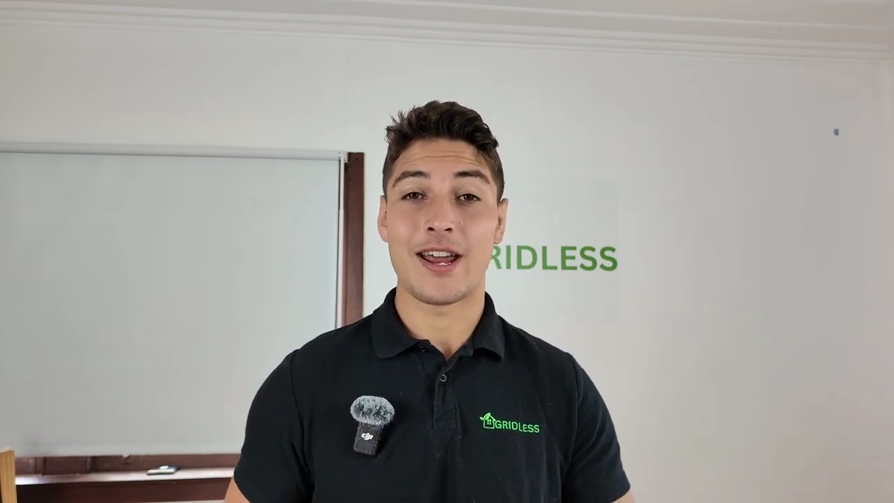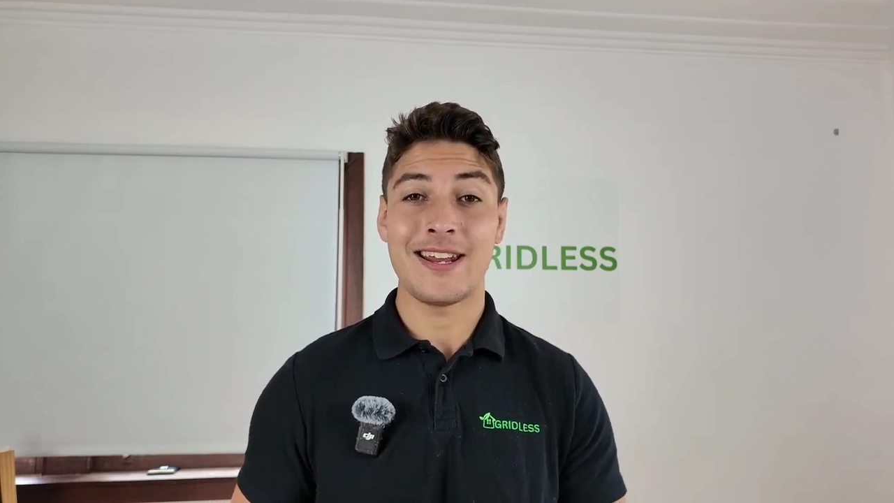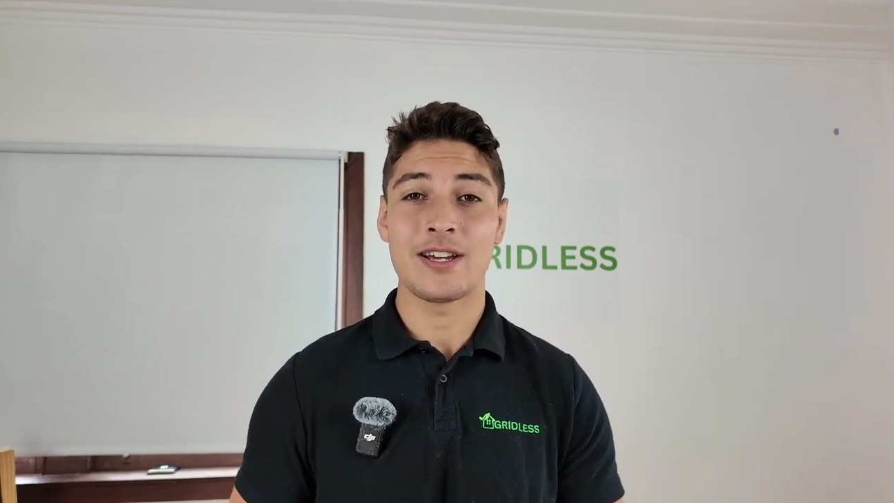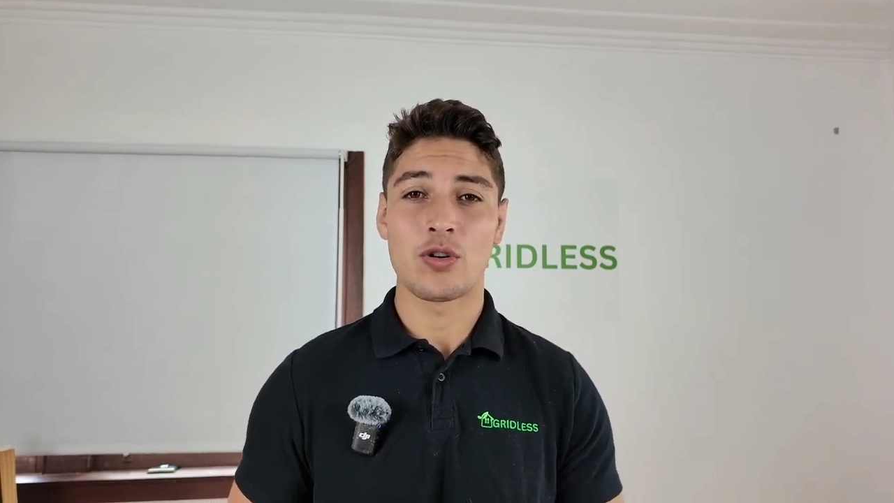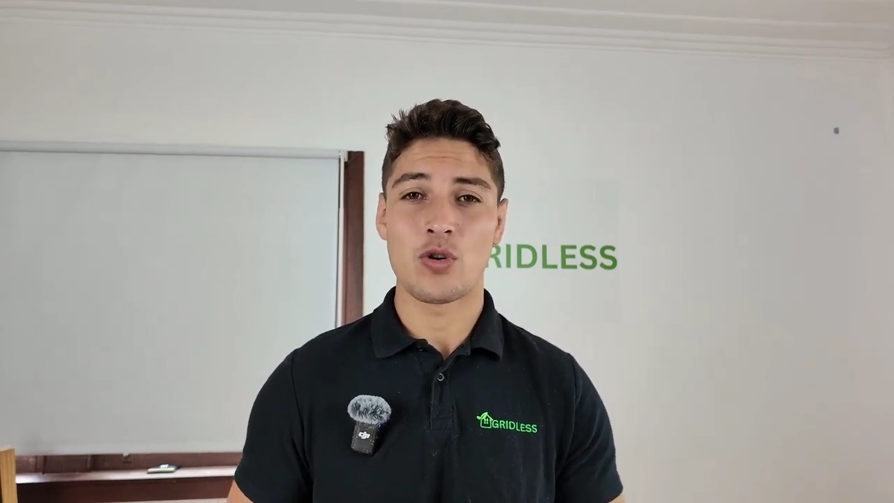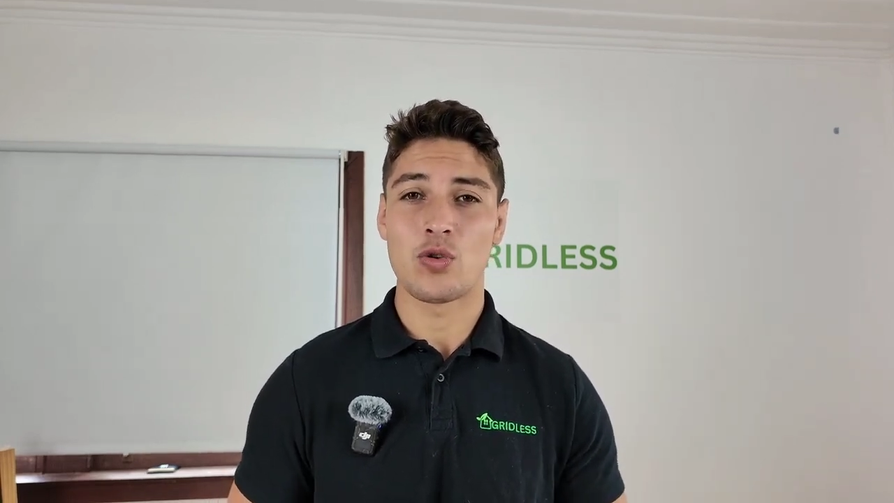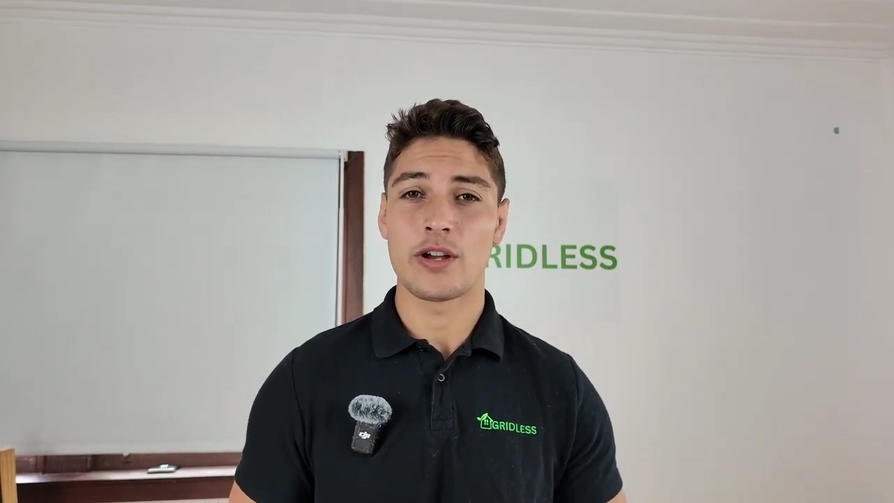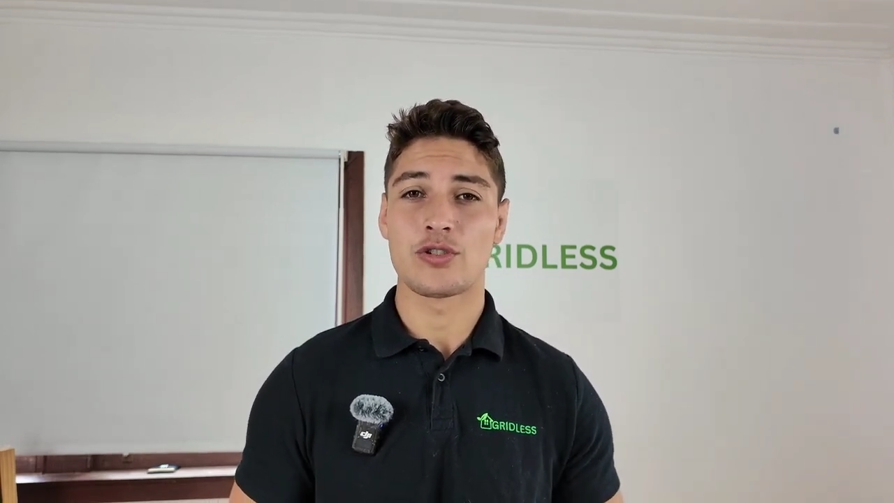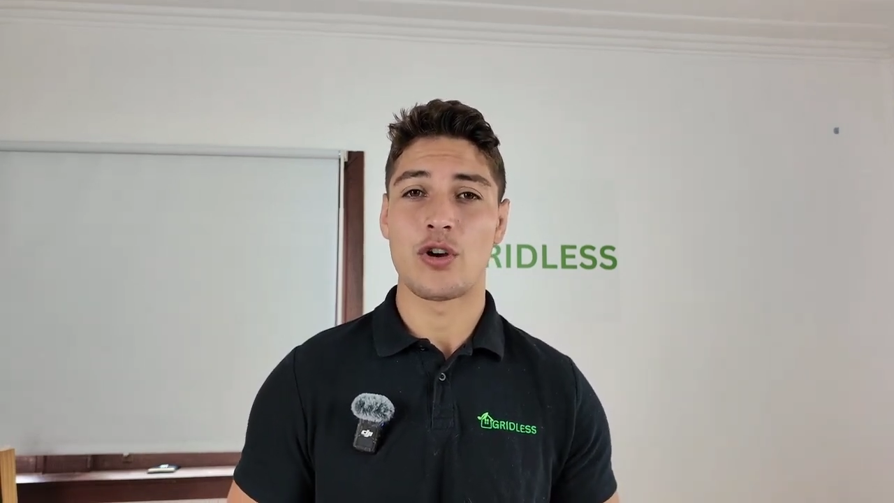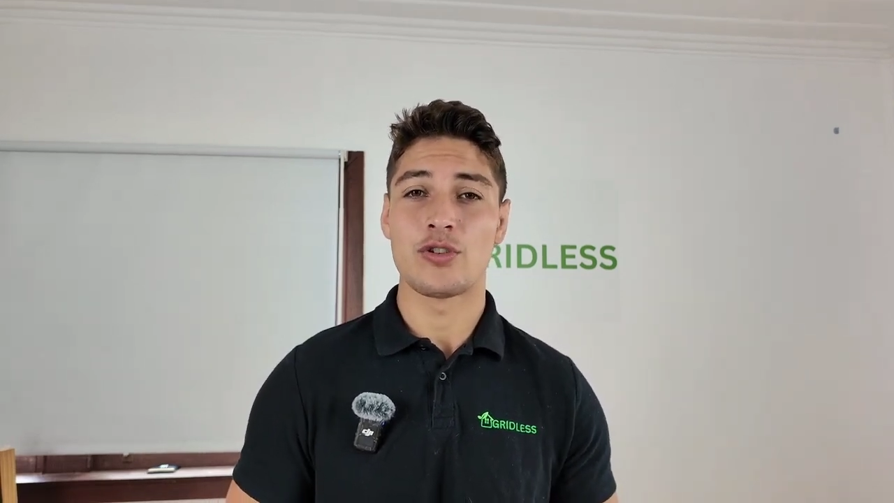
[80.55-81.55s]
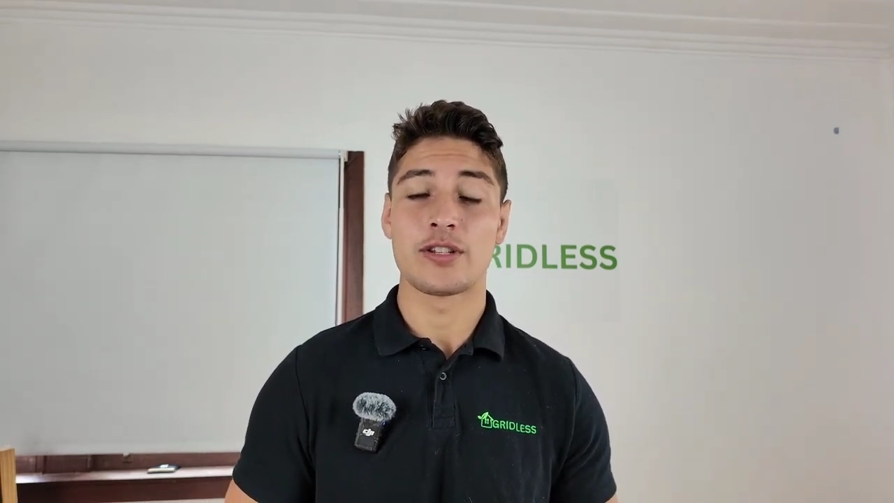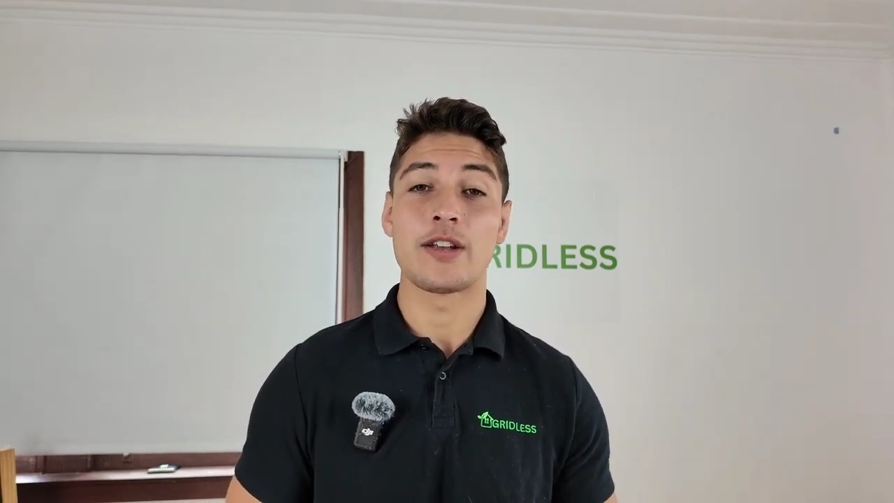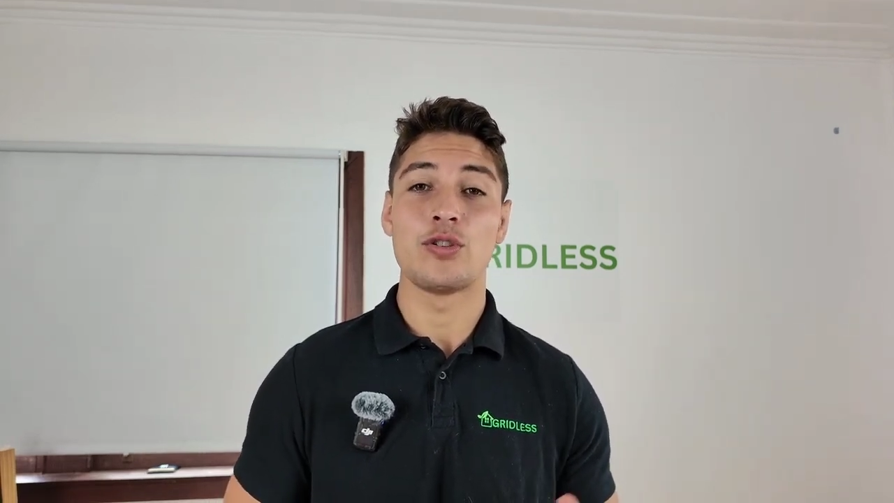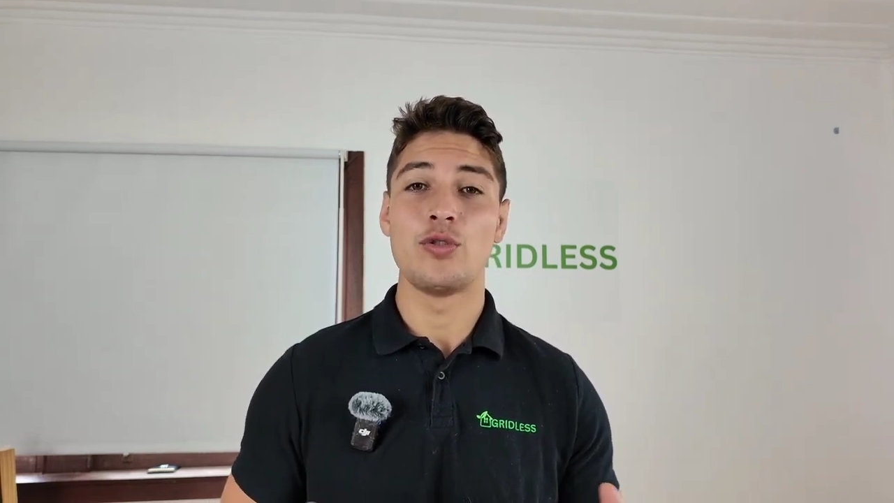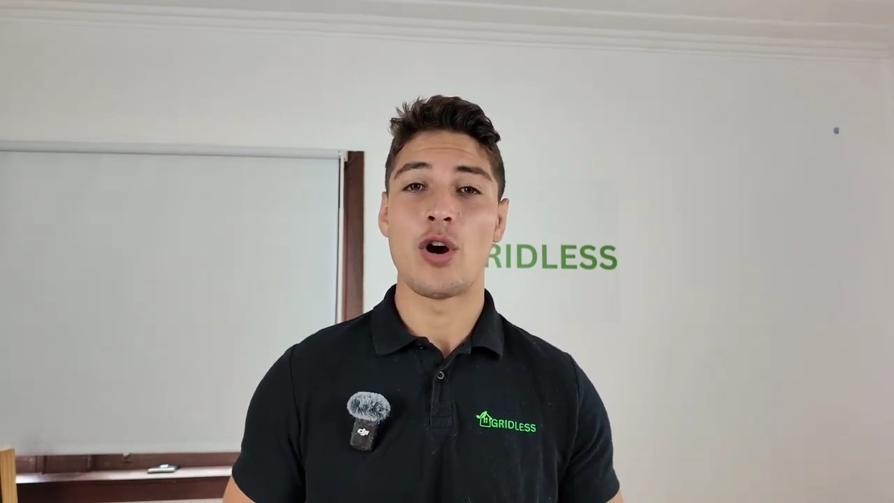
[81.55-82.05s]
heating or cooling zones
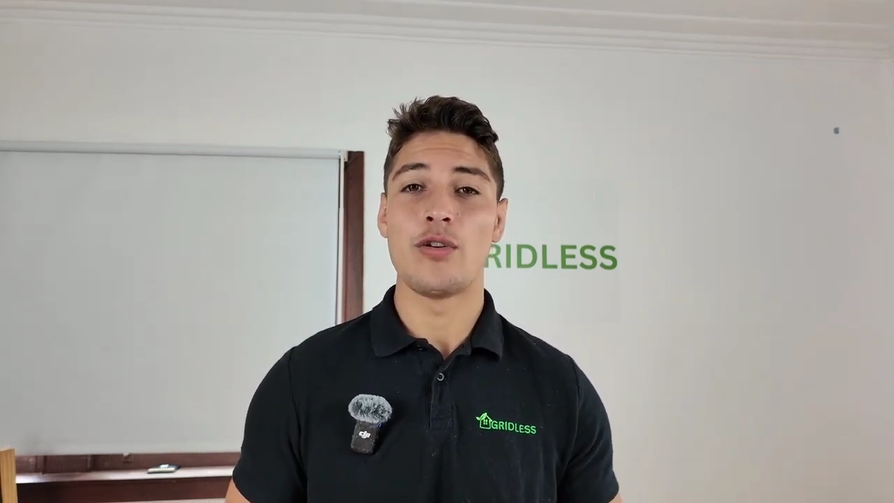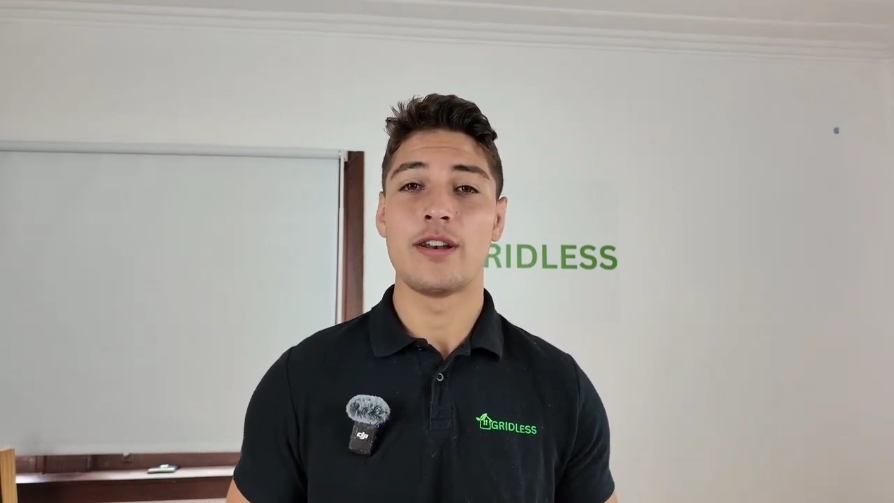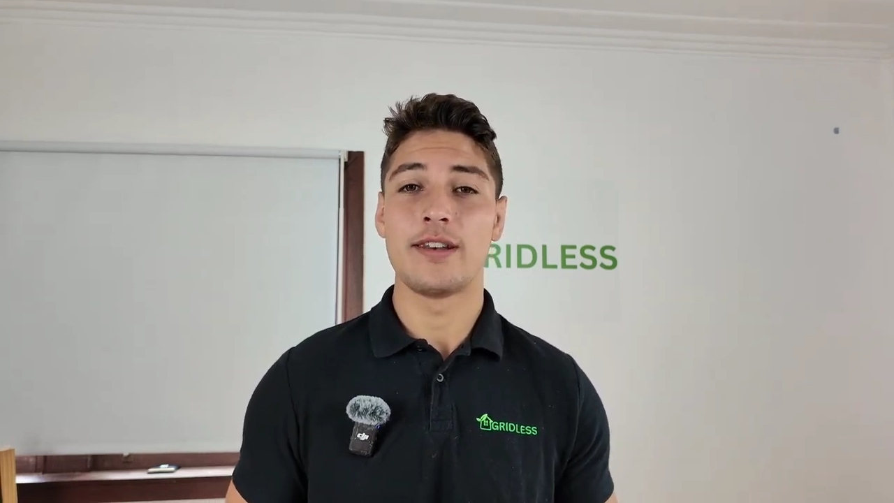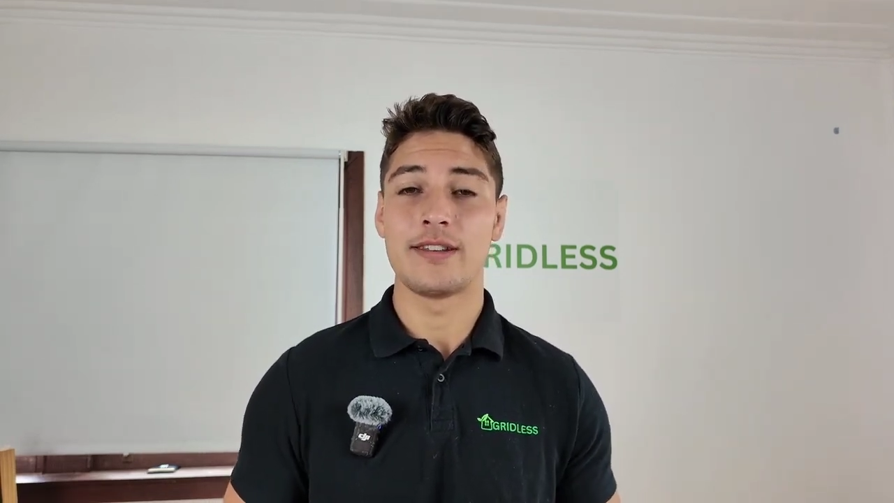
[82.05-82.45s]
that you don't